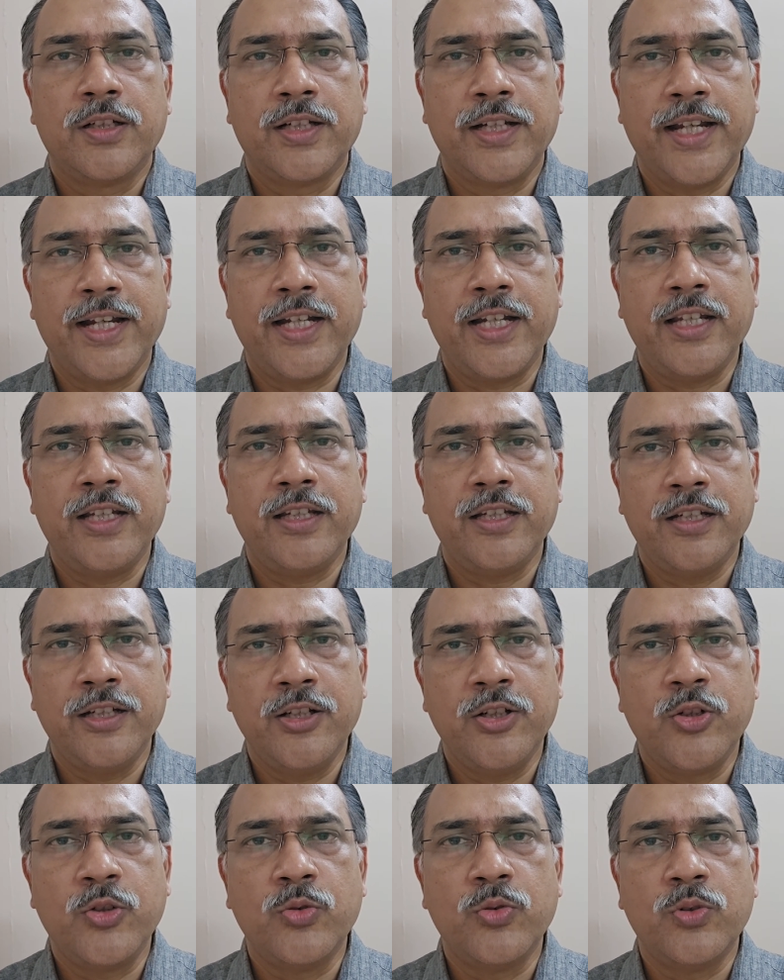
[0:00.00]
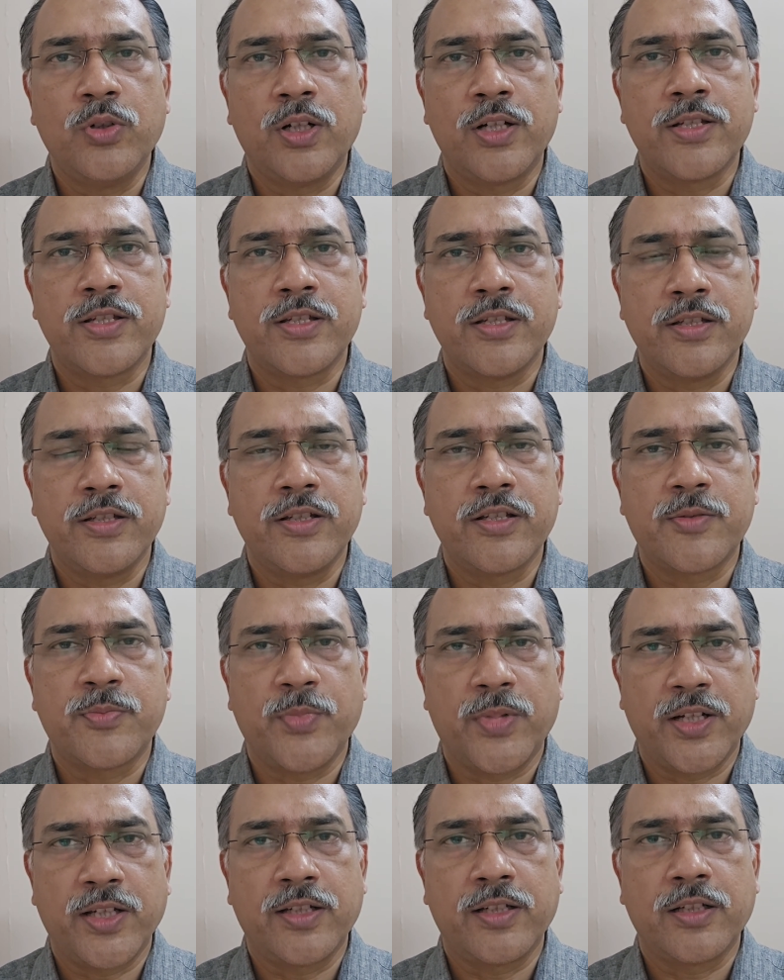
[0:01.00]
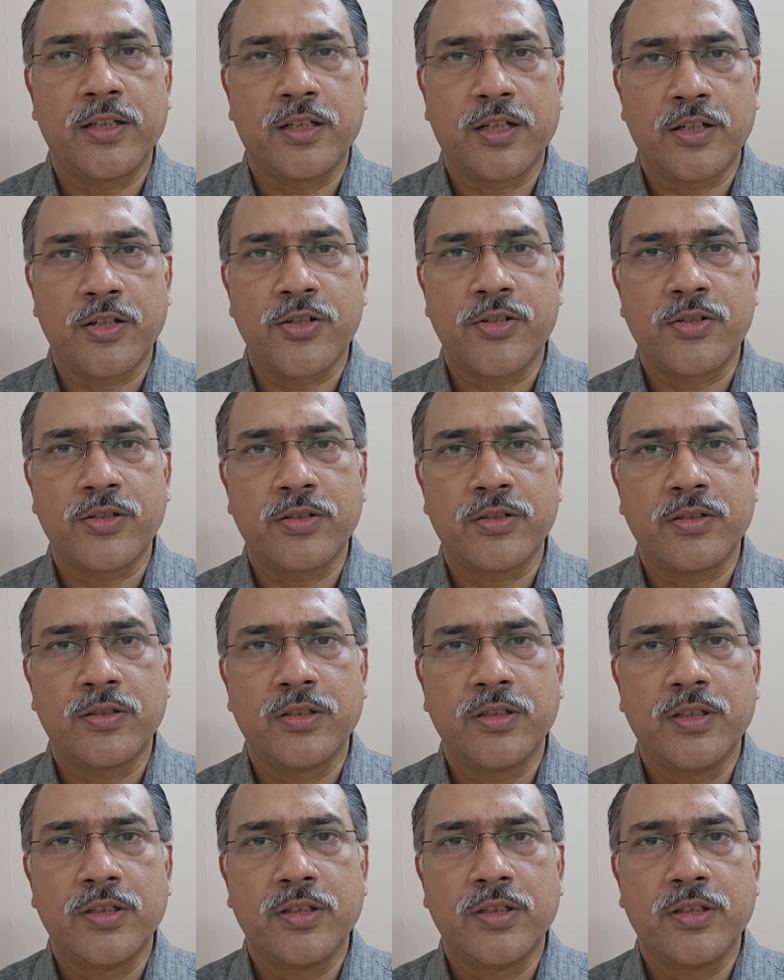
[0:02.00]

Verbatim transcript: getting into a serious medical condition.